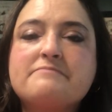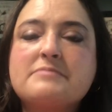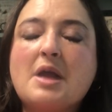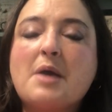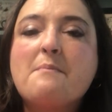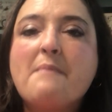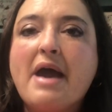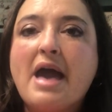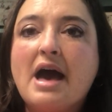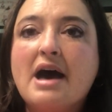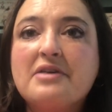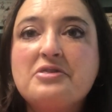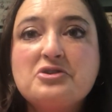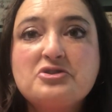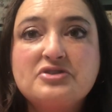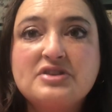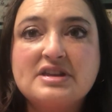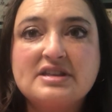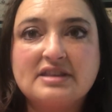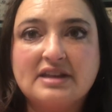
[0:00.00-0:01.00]
My other
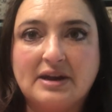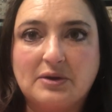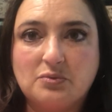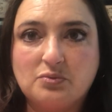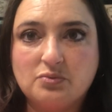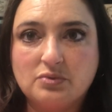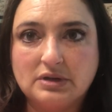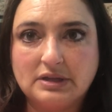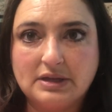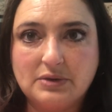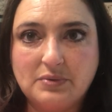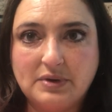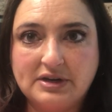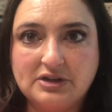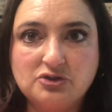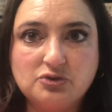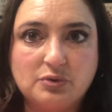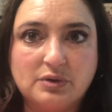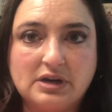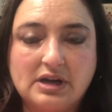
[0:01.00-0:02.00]
thing that I really wanted
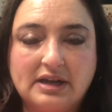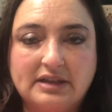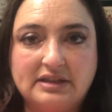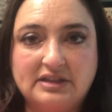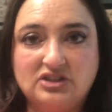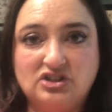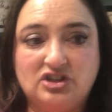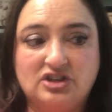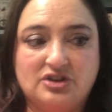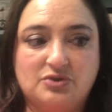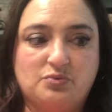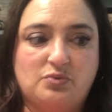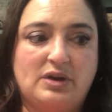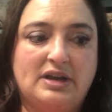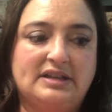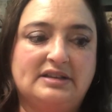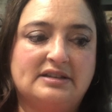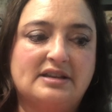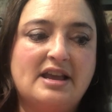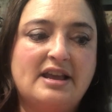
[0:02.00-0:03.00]
to work on this year
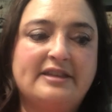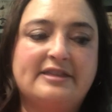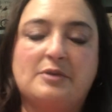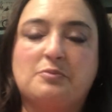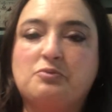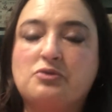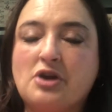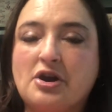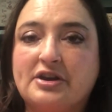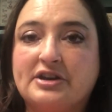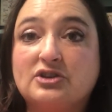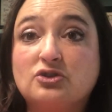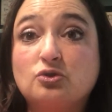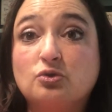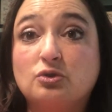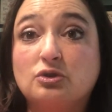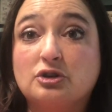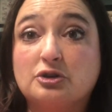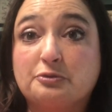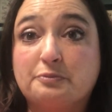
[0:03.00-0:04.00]
was the Prairie
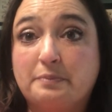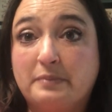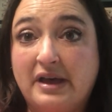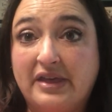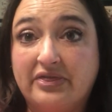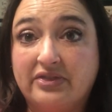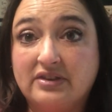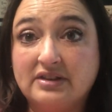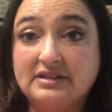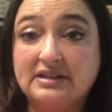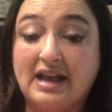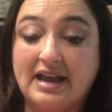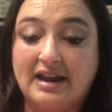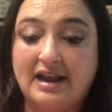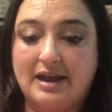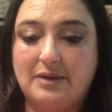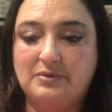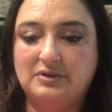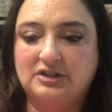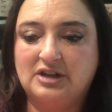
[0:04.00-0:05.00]
Schooler muffs, and I
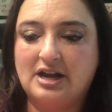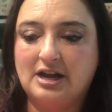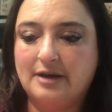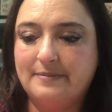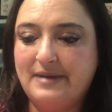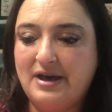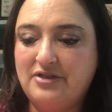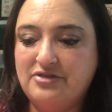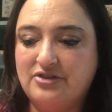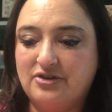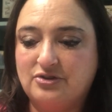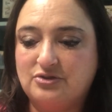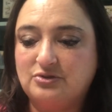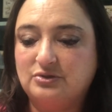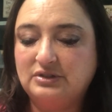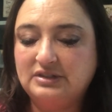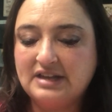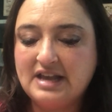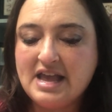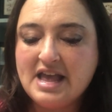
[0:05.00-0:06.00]
will talk about
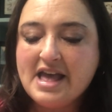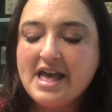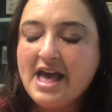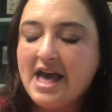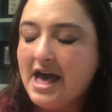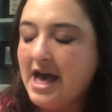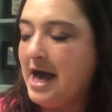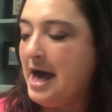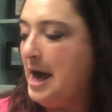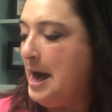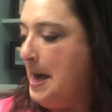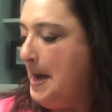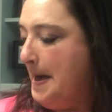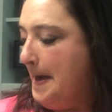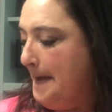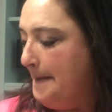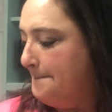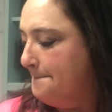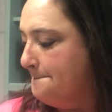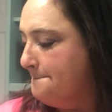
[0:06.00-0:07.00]
those.
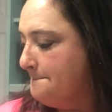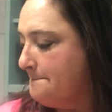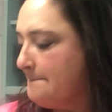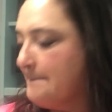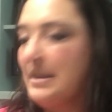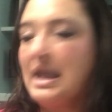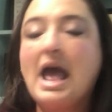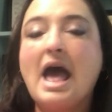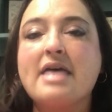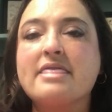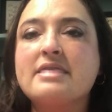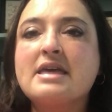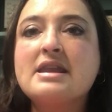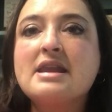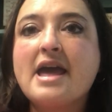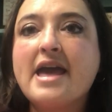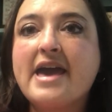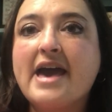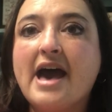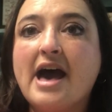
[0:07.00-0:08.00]
And then
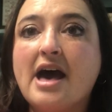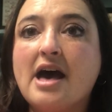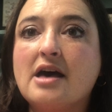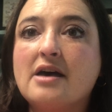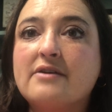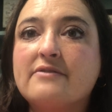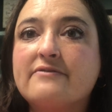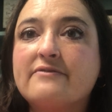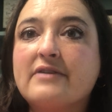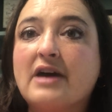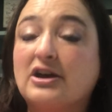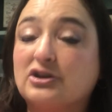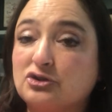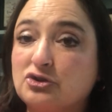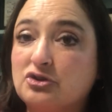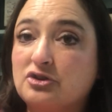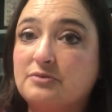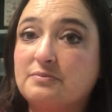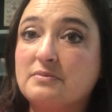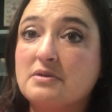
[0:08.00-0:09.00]
I'll show
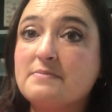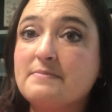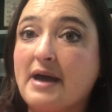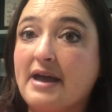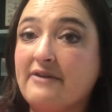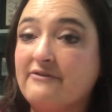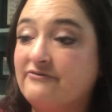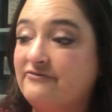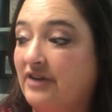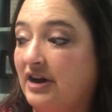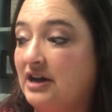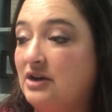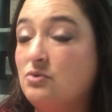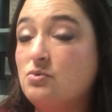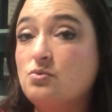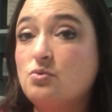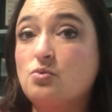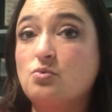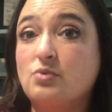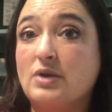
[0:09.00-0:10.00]
you my
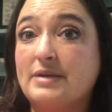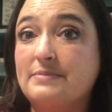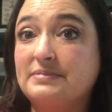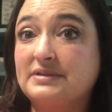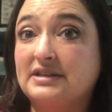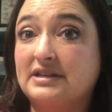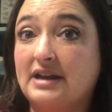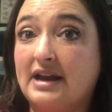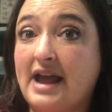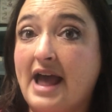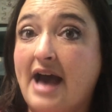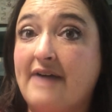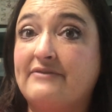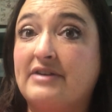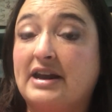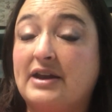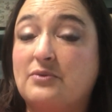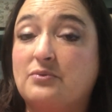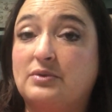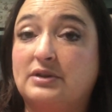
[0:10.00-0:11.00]
fall WIPs that I have, and
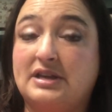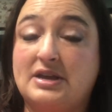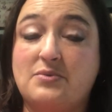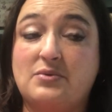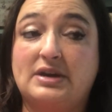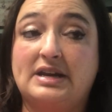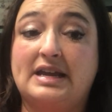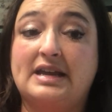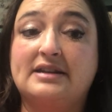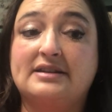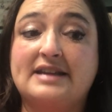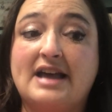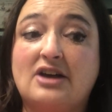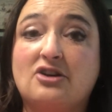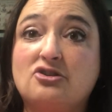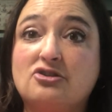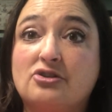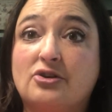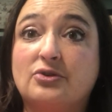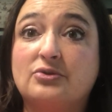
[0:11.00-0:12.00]
I really want to
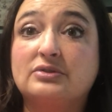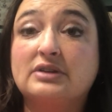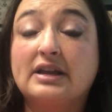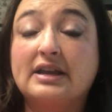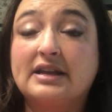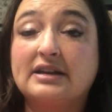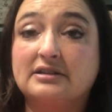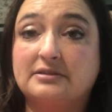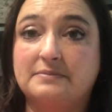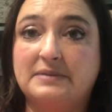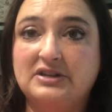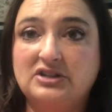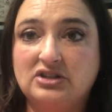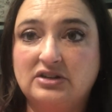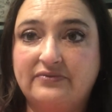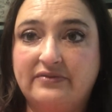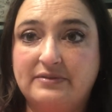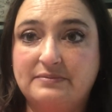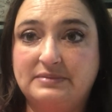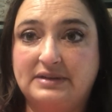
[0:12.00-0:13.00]
tackle those and get as much of
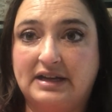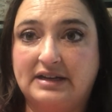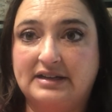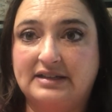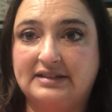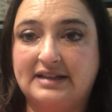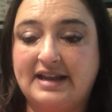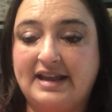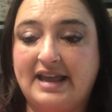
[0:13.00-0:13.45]
them done as I